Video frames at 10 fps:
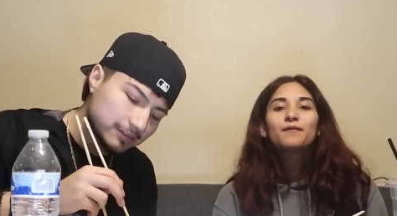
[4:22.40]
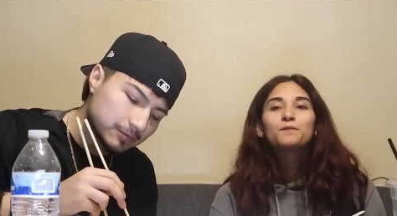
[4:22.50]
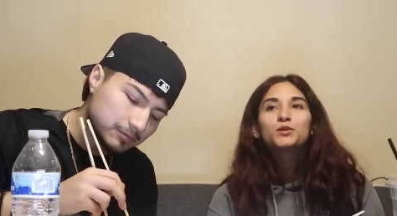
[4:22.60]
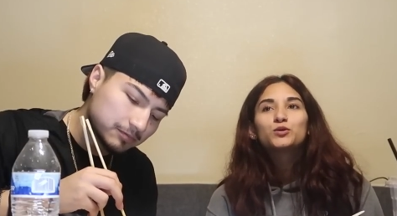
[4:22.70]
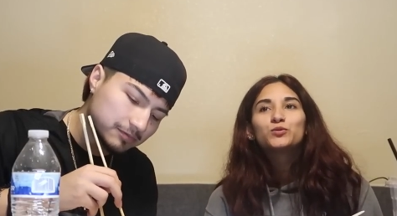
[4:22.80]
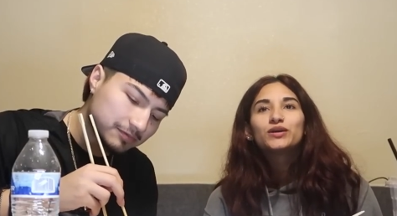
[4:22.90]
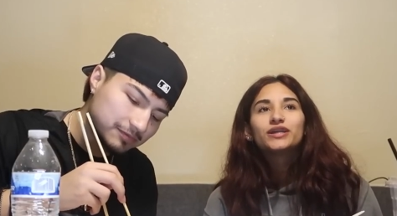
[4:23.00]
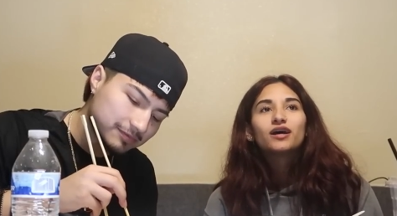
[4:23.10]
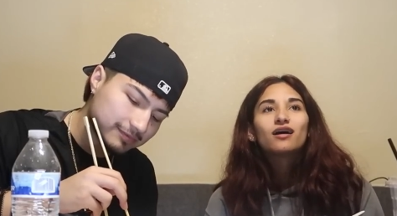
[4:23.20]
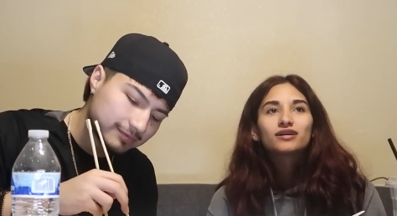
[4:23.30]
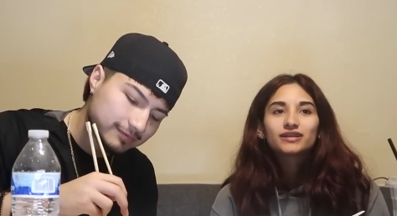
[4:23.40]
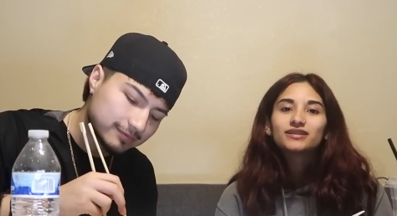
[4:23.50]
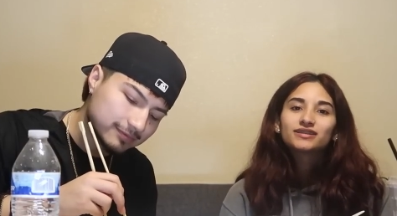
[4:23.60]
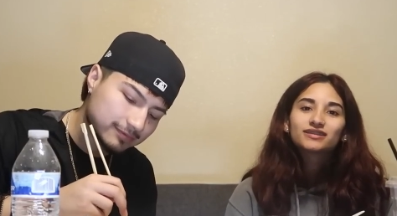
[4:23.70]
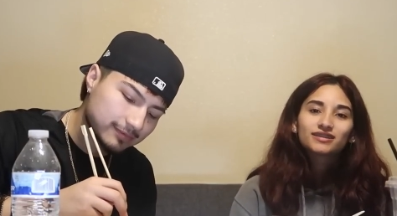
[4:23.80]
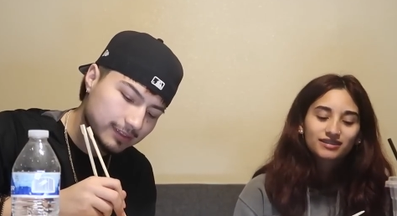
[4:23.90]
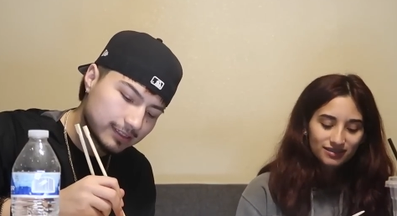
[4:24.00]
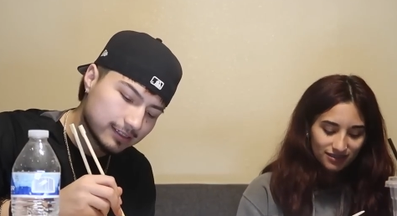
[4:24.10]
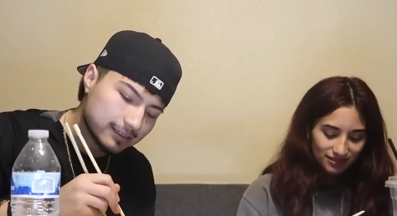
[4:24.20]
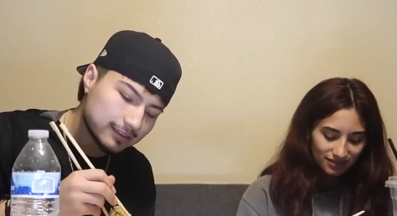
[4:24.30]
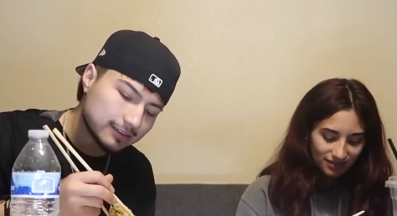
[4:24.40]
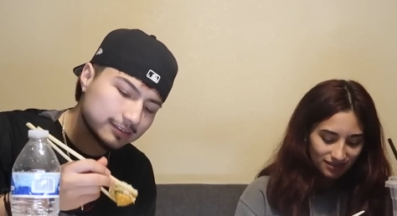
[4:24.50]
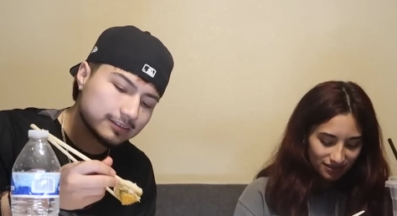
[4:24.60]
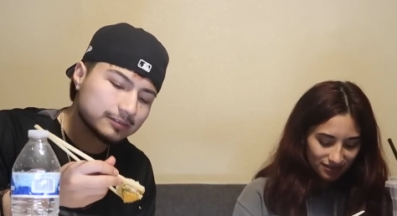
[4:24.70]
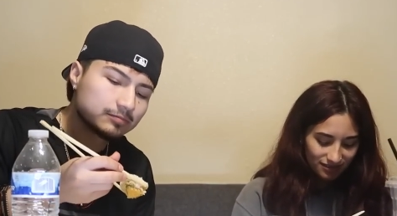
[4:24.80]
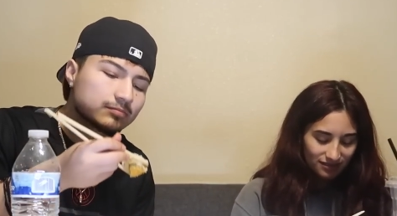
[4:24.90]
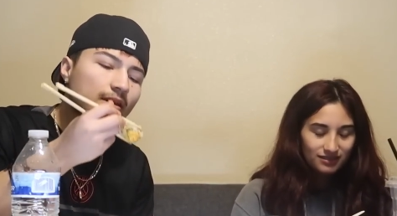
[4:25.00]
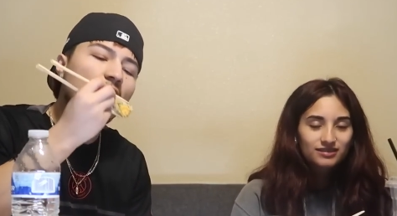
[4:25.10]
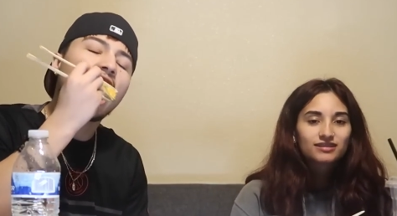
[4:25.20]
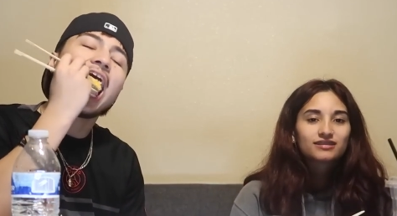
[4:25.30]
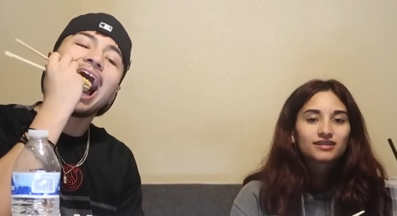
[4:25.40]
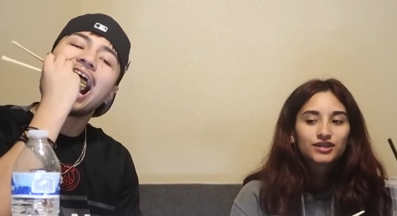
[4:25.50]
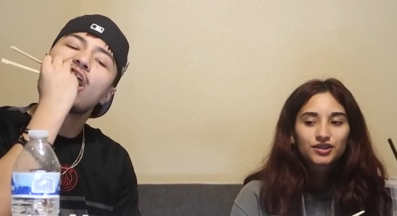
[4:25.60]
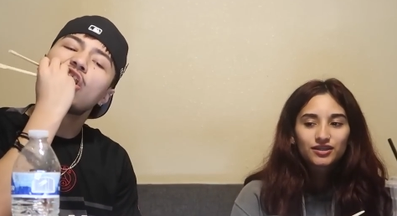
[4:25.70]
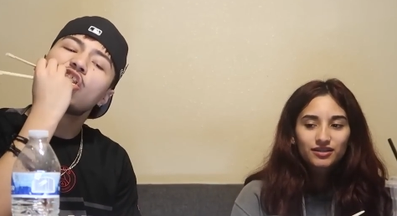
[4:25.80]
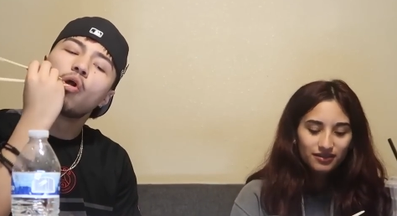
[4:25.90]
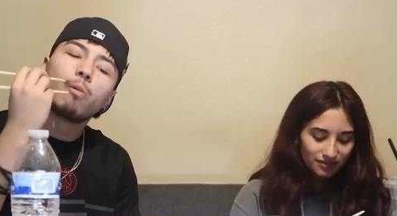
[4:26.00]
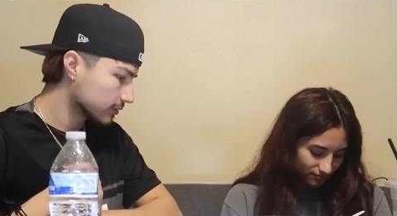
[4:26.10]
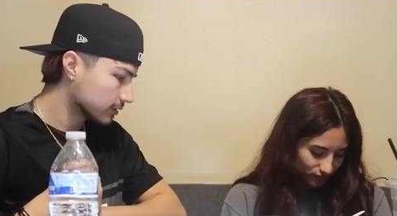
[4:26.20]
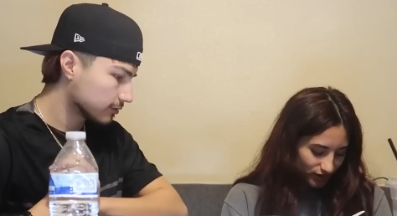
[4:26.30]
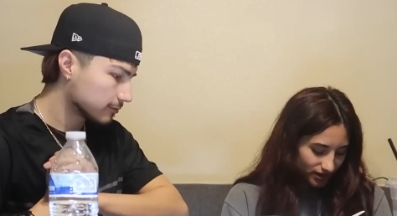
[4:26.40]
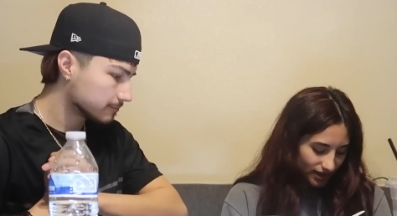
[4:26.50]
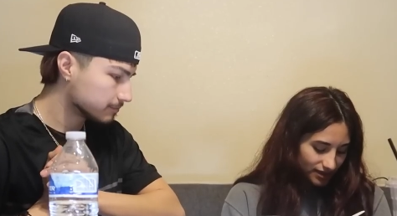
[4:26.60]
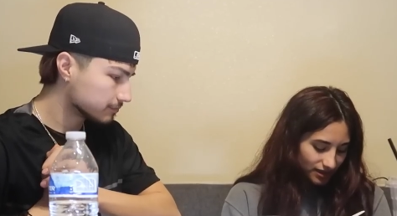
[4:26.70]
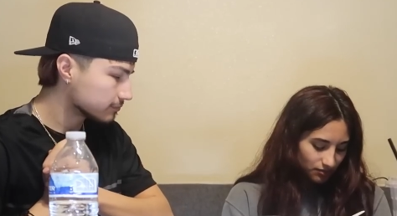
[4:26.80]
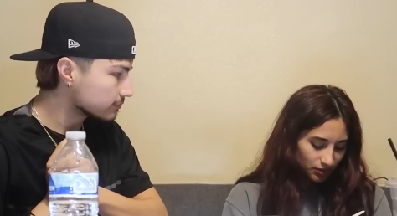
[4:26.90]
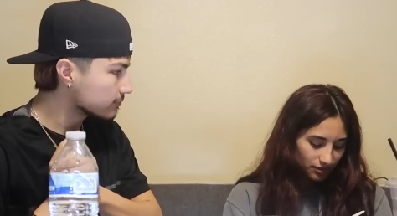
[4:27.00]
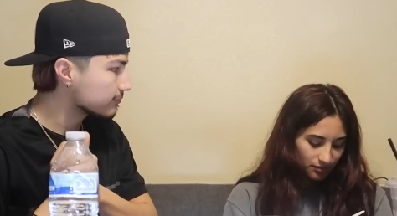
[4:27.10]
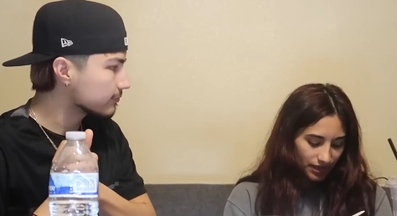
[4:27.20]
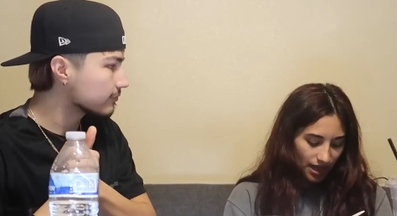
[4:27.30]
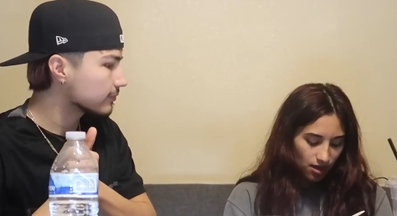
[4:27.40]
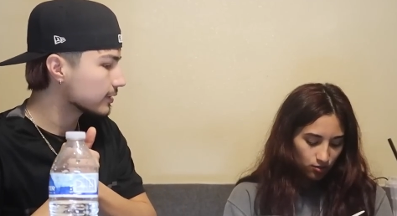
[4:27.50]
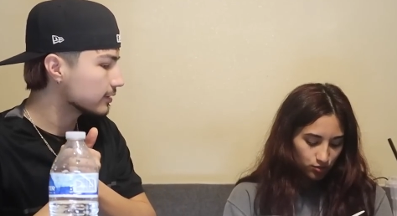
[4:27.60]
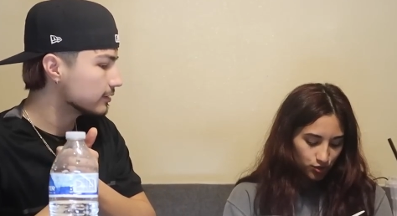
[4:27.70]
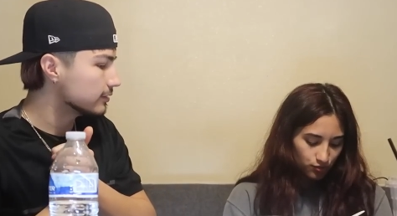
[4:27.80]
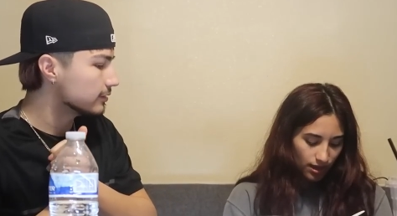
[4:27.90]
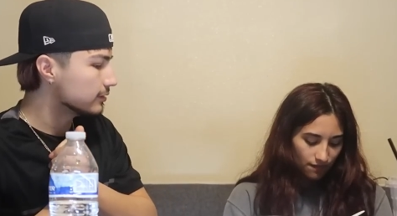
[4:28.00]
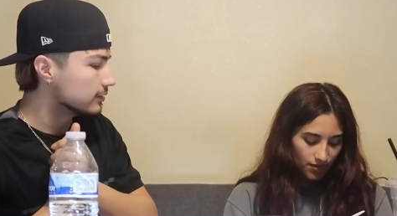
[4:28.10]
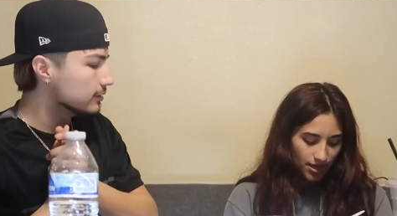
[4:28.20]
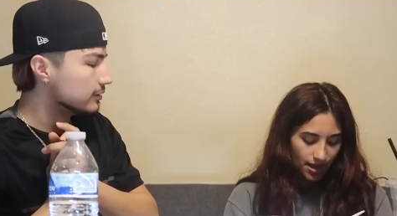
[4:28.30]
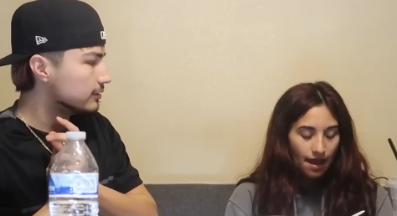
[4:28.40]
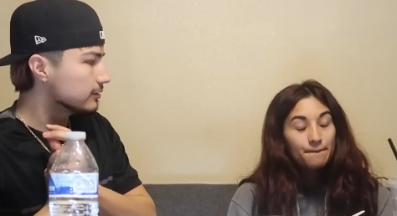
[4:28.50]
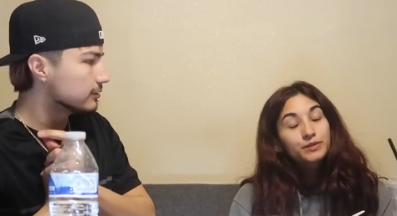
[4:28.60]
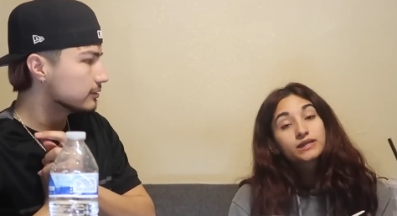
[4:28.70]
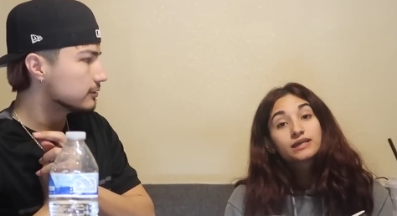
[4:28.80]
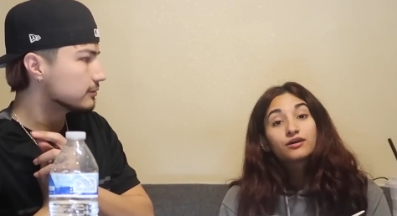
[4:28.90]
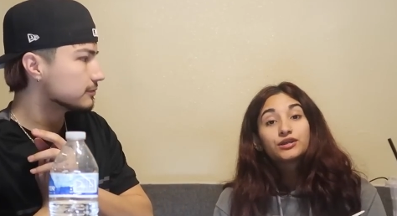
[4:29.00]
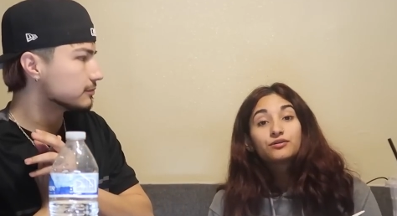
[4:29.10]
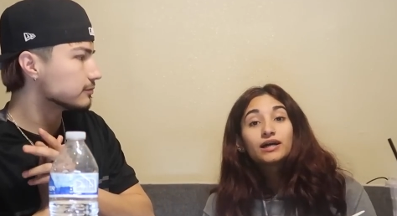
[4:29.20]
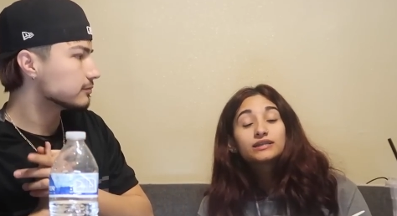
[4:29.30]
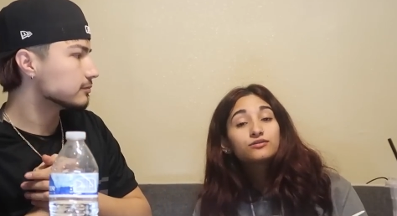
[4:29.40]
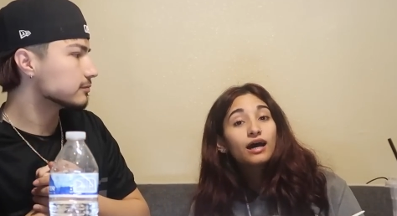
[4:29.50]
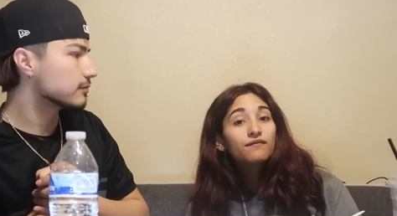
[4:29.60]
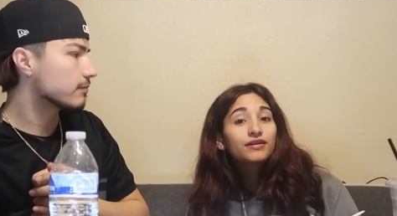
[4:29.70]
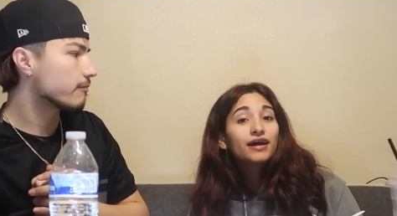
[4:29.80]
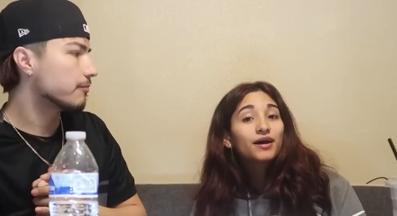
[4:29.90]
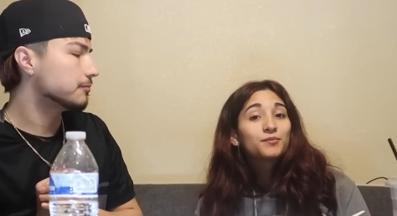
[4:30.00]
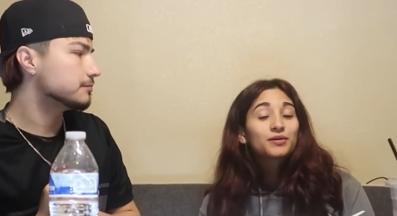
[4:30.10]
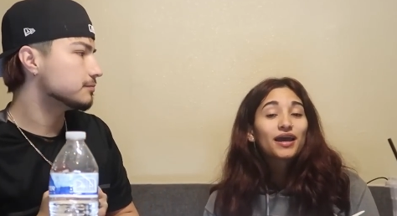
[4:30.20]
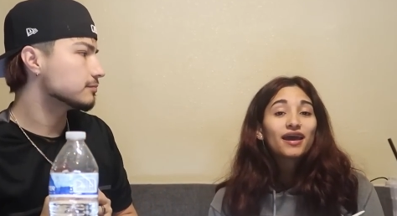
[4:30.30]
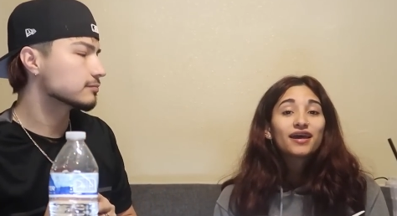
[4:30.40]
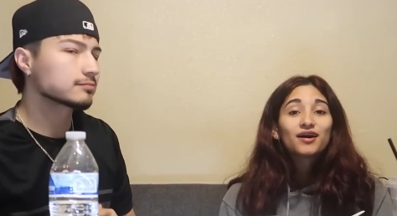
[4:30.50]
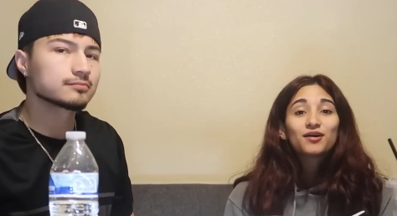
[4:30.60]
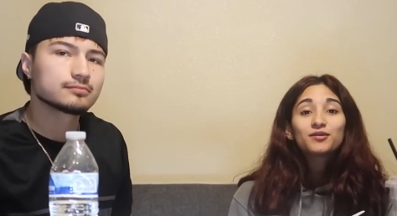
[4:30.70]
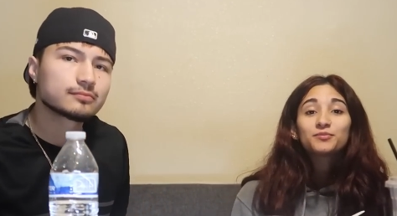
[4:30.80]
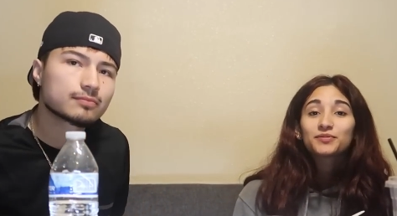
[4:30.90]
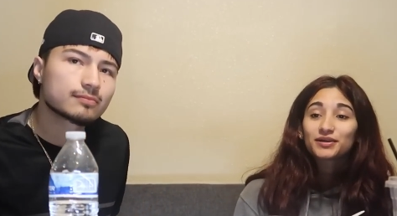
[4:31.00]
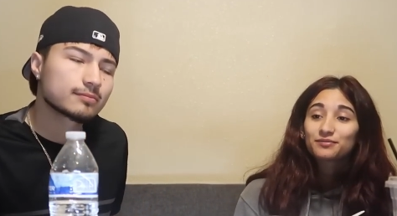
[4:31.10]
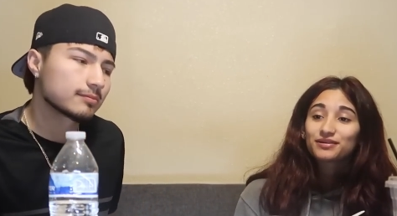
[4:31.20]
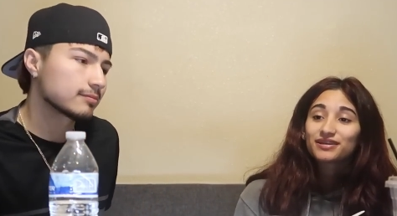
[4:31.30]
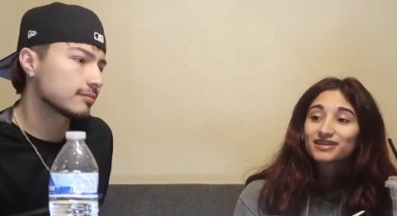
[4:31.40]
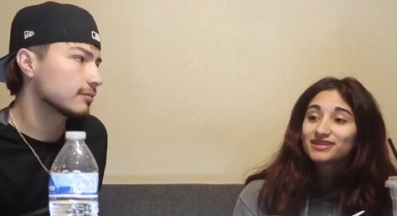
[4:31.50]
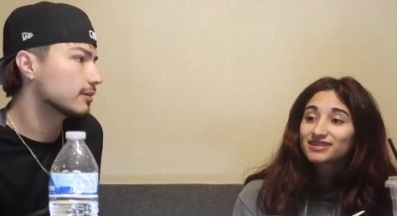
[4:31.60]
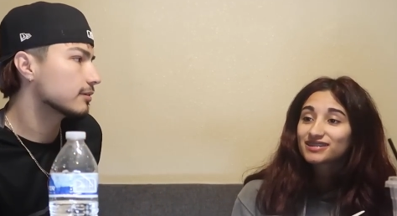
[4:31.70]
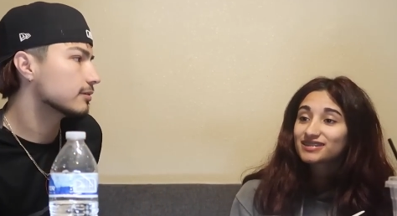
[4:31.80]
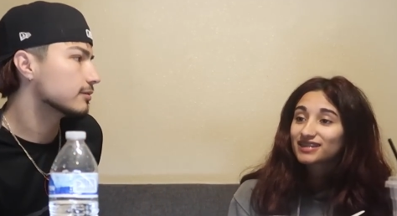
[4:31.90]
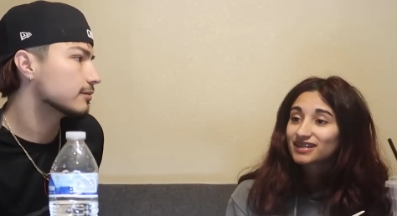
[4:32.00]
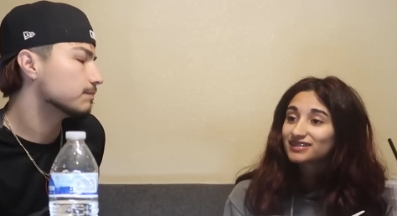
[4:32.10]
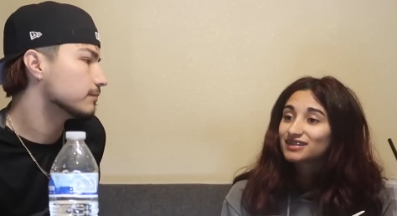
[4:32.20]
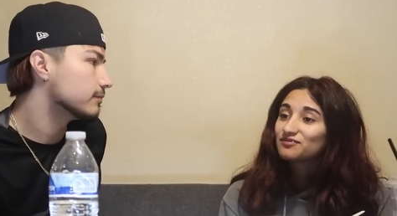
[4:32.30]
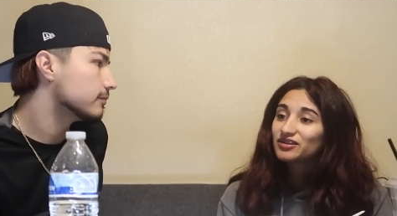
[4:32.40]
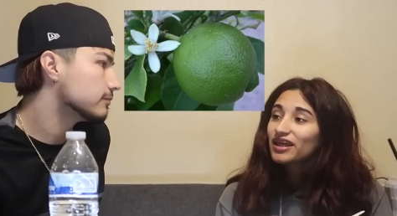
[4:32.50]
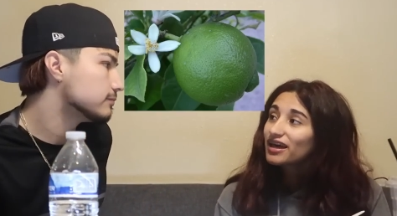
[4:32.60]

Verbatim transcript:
Speaker 1: I am due in August this year. Mm, what size is the baby now? Do you have an app to tell you? I do have an app and our baby is the size of a